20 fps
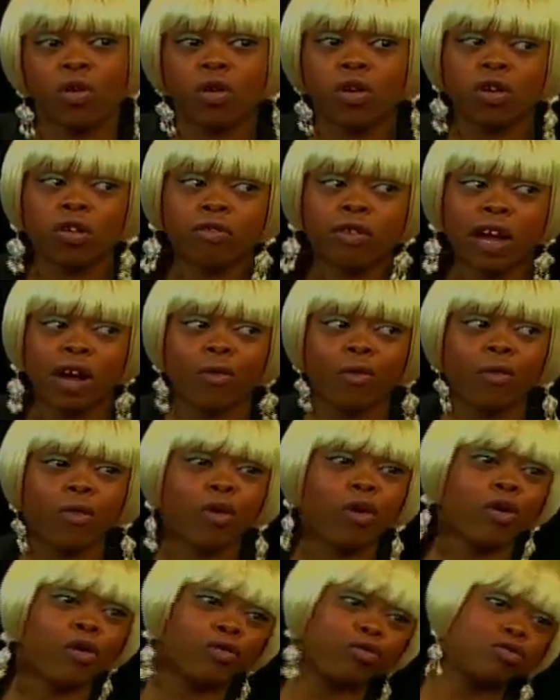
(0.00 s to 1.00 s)
all around
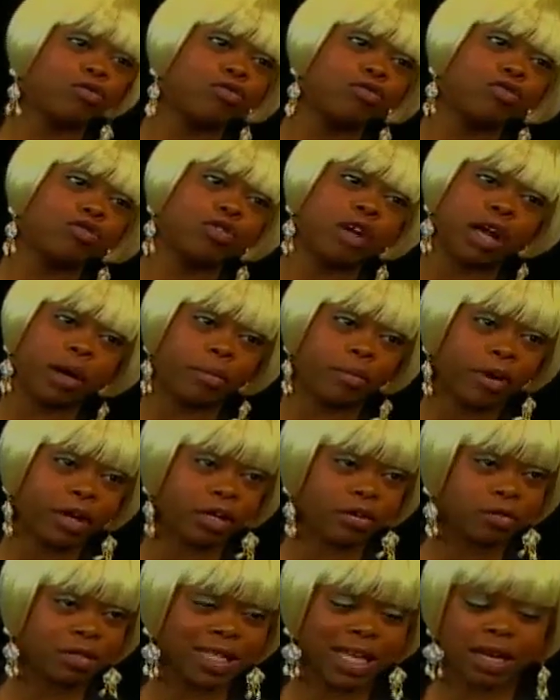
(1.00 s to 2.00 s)
will try to
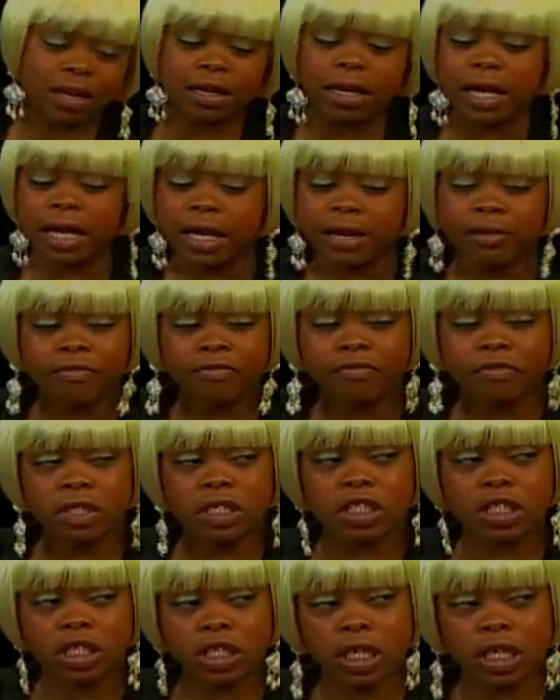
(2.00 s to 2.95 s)
break you down every Absolutely.